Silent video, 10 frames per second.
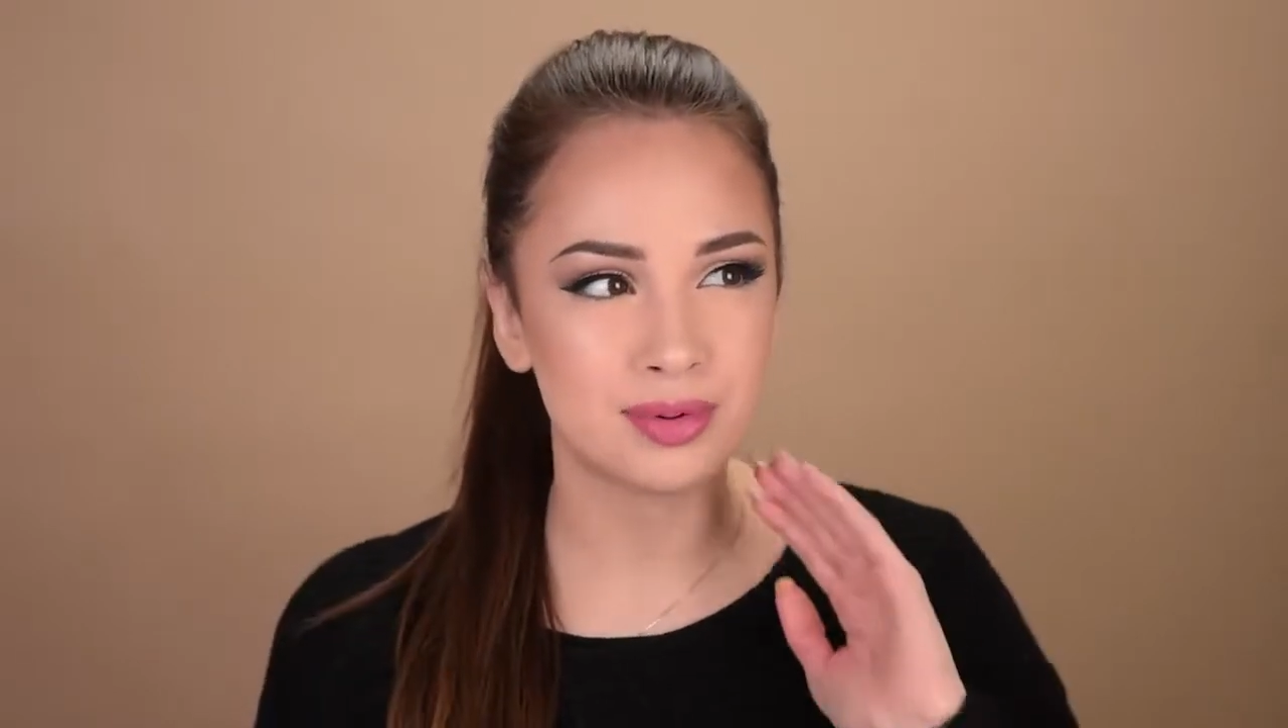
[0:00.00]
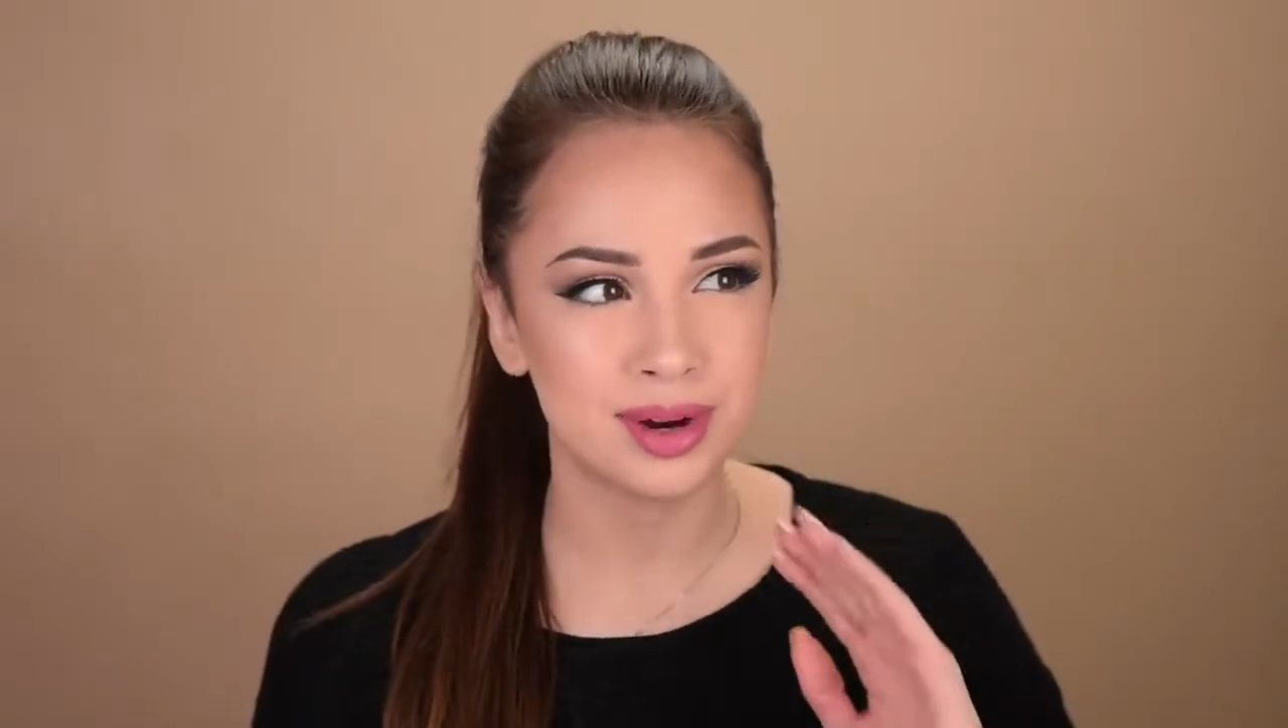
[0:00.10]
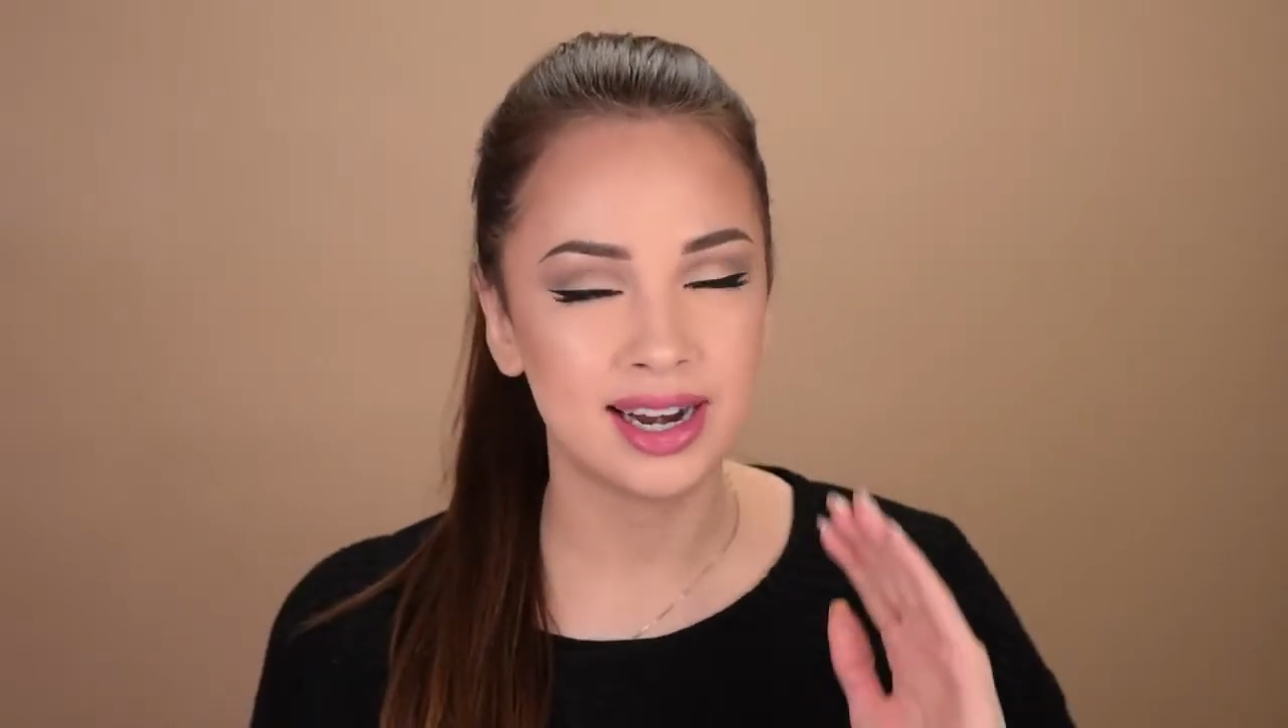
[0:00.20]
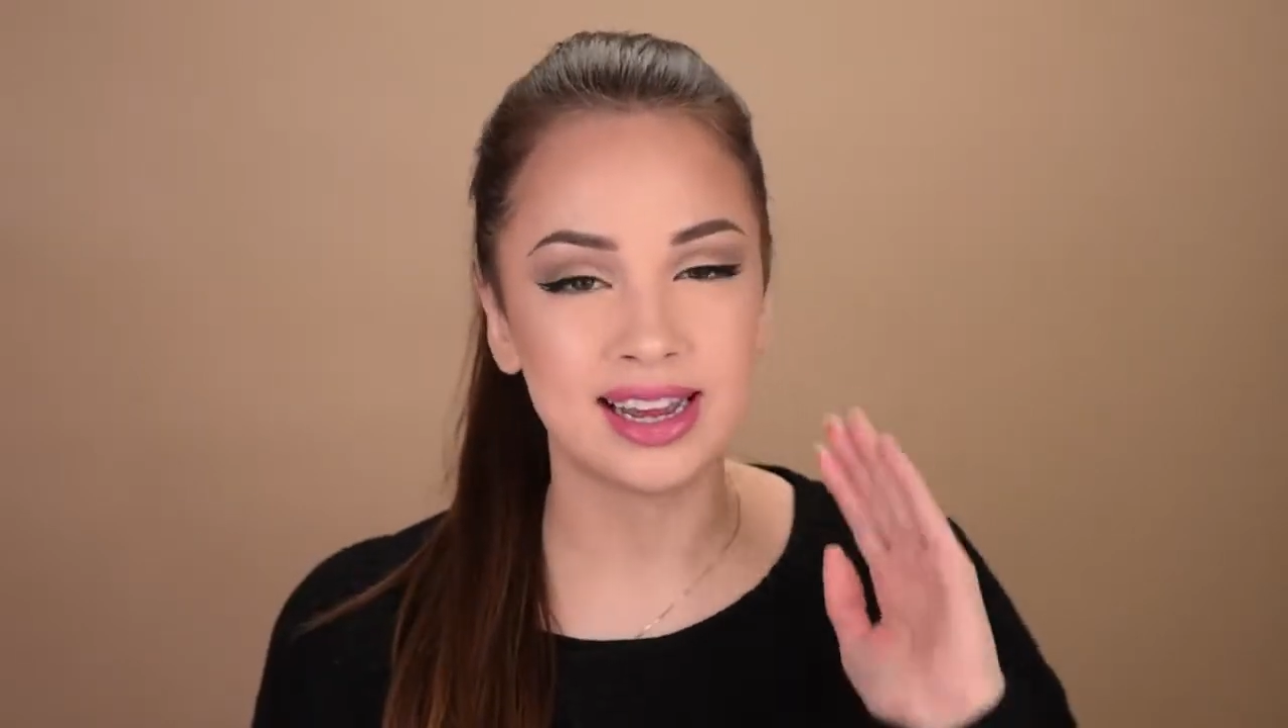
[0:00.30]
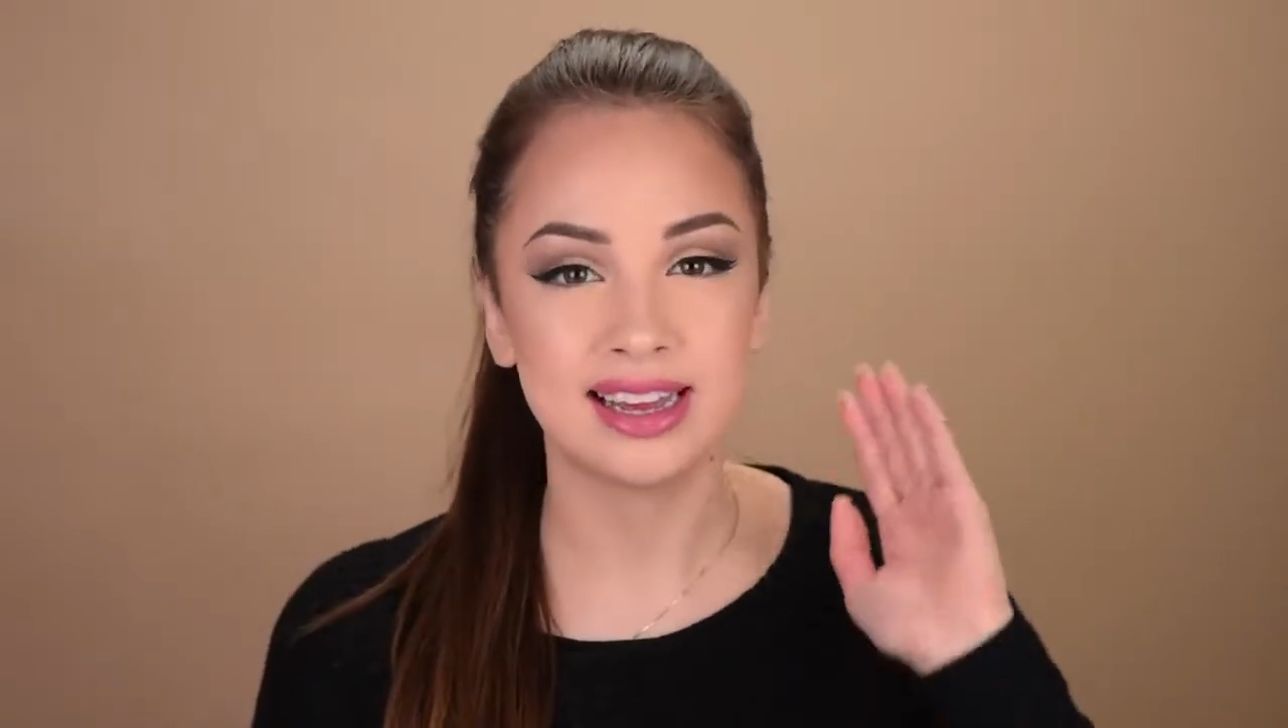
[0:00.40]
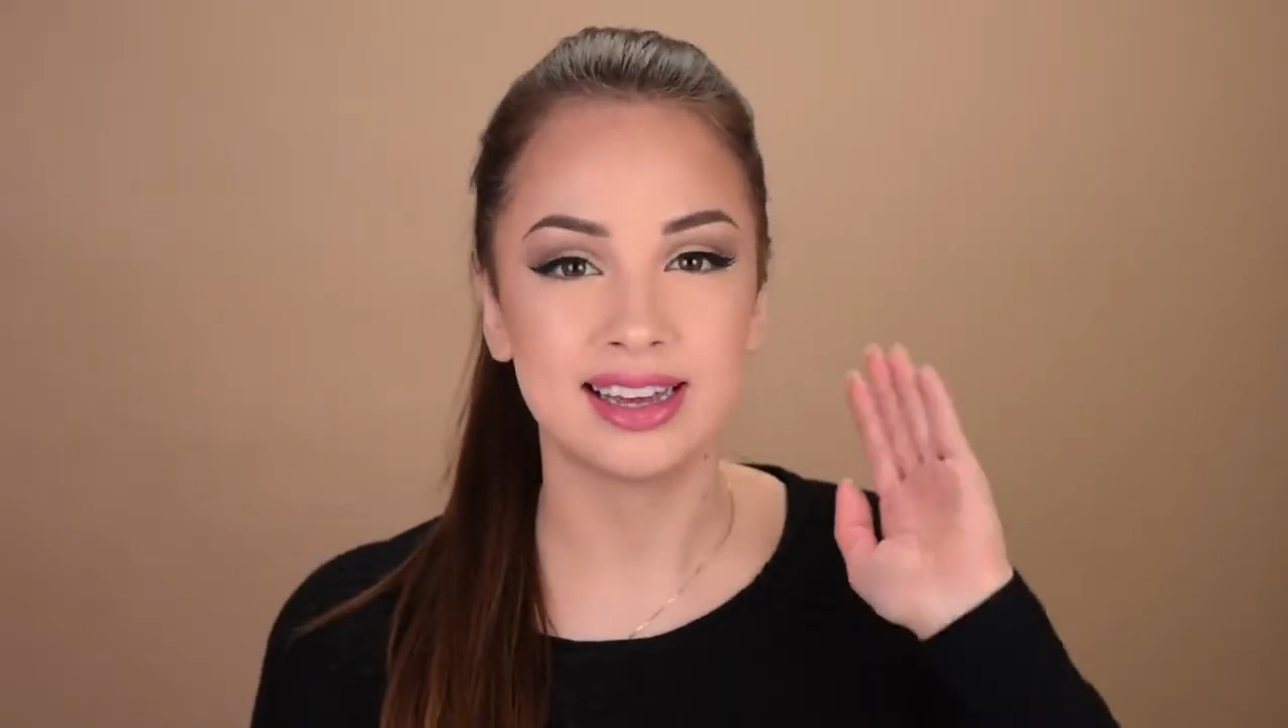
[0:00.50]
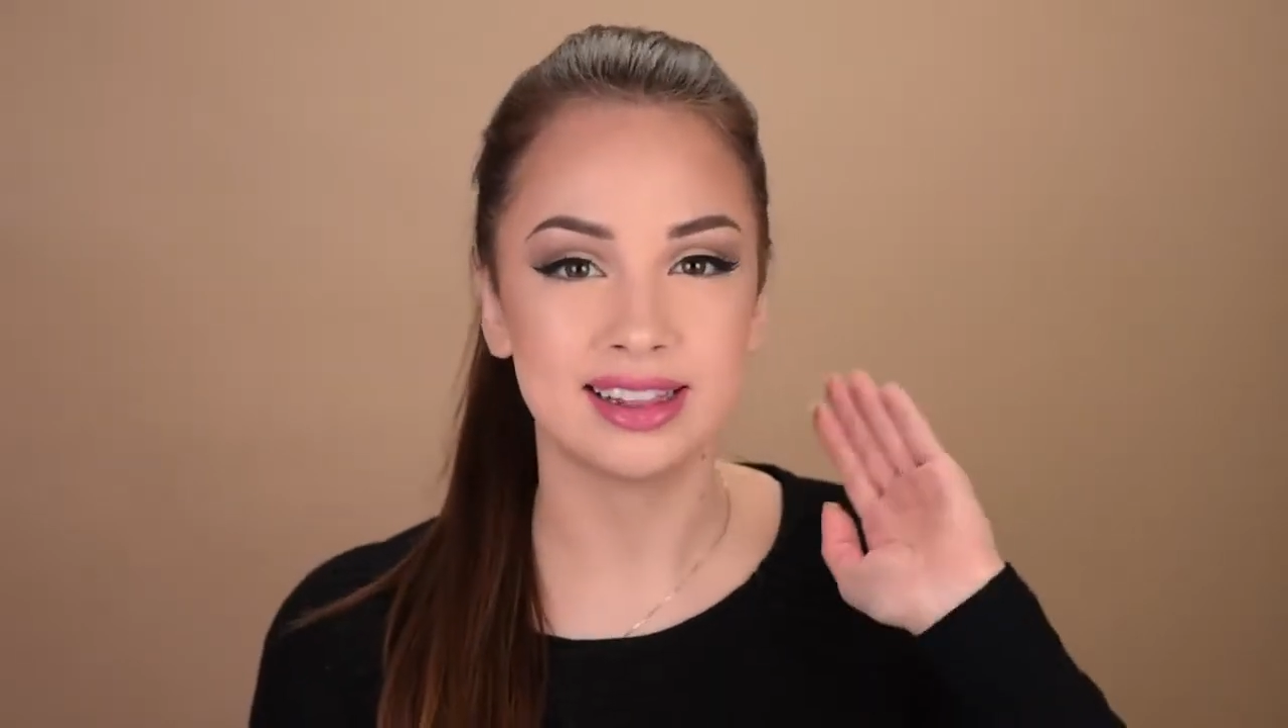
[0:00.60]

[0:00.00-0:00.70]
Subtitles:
really